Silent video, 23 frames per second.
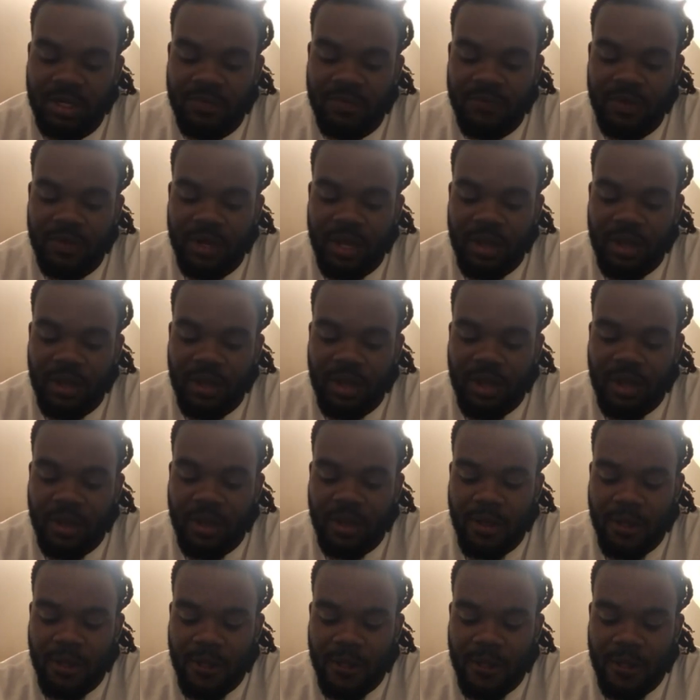A
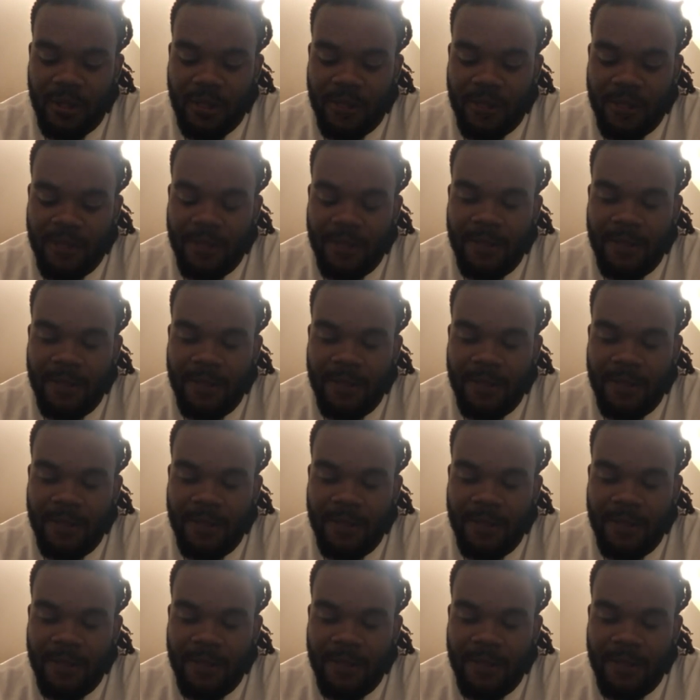song or something